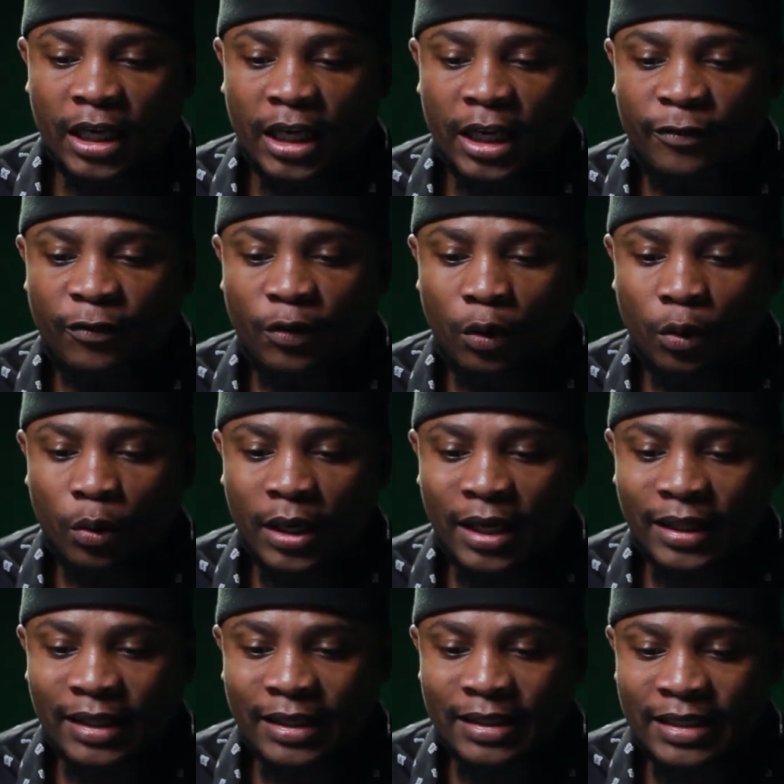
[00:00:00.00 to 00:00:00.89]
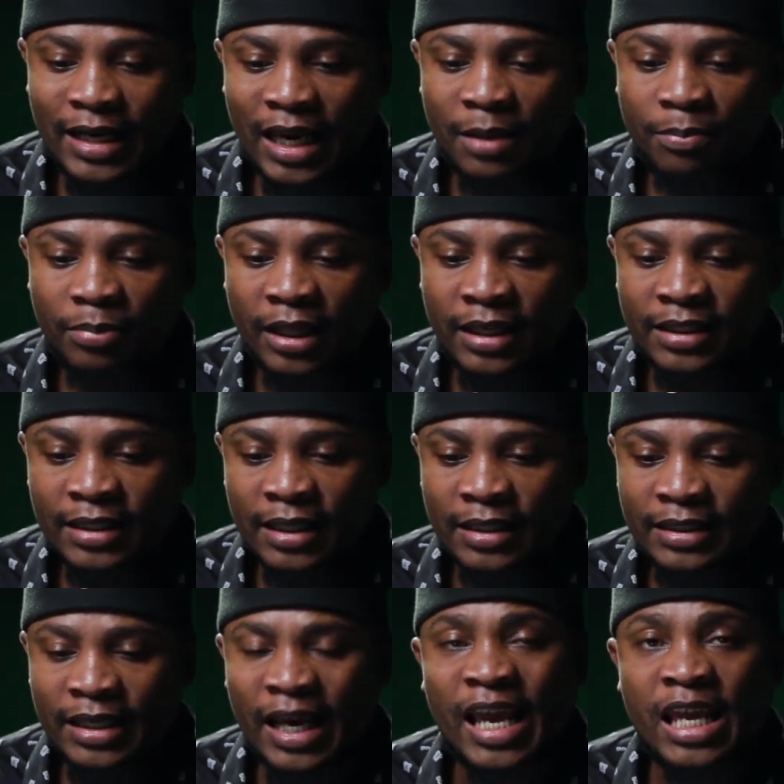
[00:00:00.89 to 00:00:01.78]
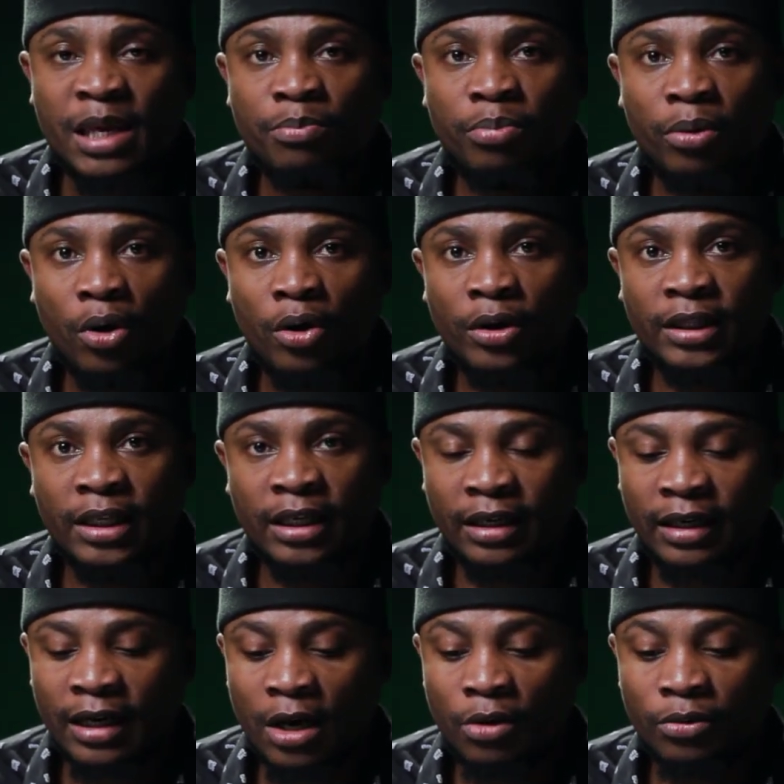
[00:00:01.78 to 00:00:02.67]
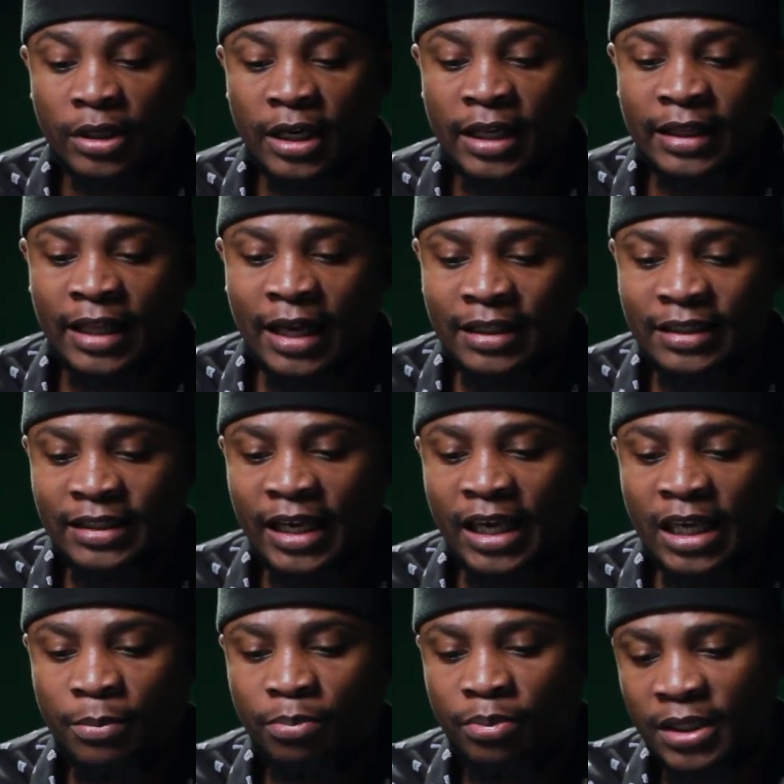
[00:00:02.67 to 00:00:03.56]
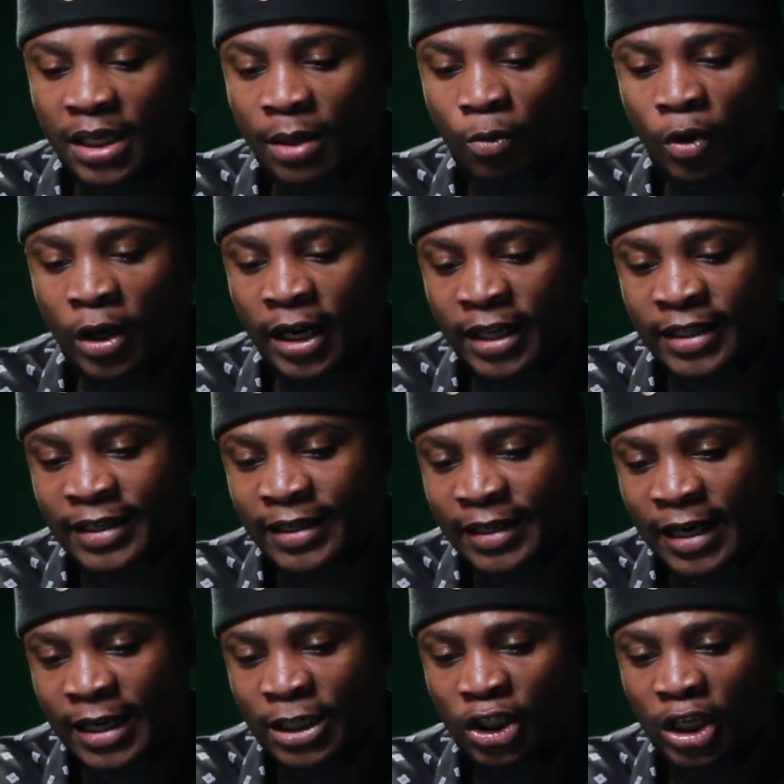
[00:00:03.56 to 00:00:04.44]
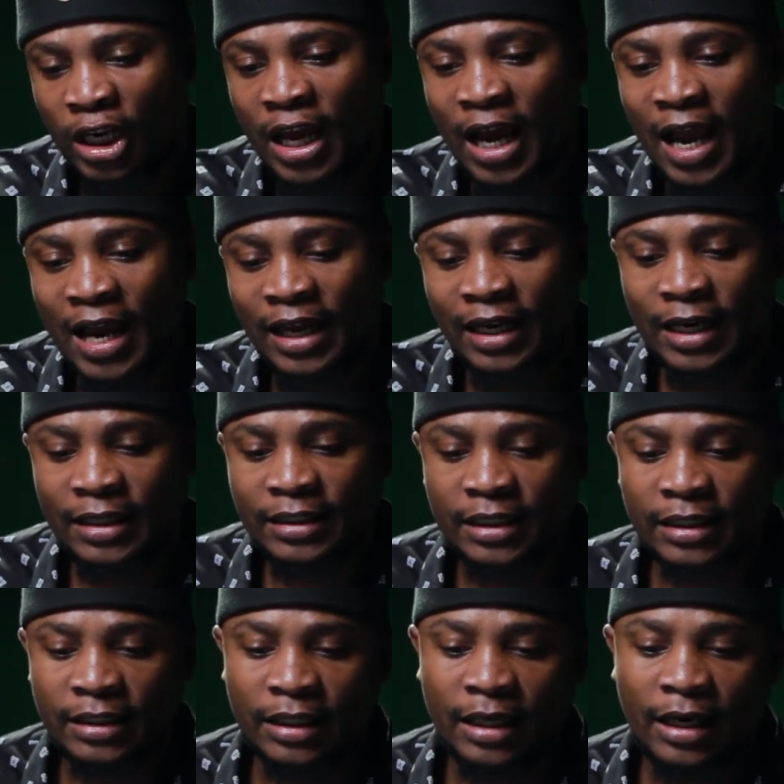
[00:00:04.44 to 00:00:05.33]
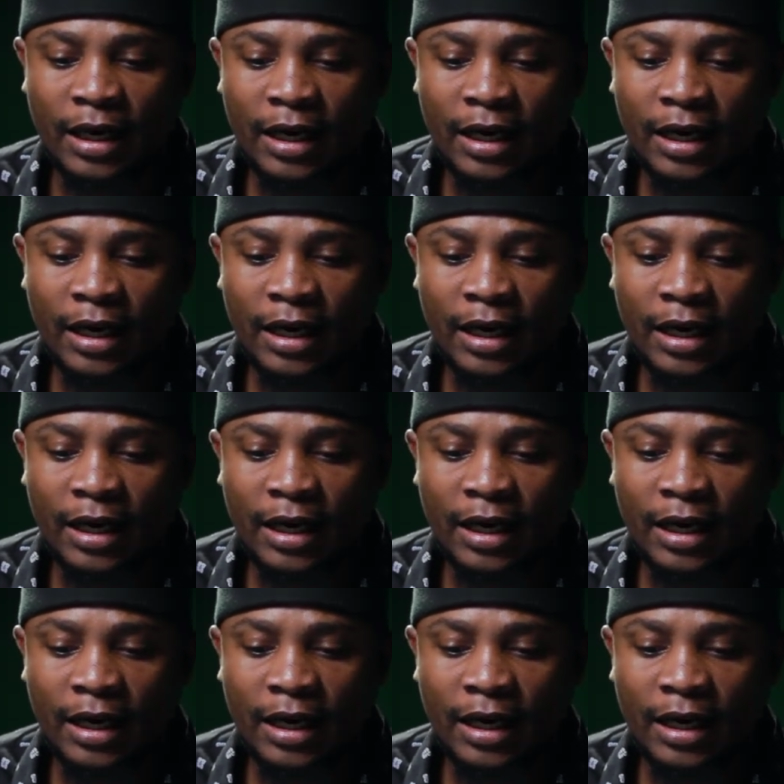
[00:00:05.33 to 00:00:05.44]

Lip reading: if you look at the tape, there's a tape on the ground, and that tape, someone has actually highlighted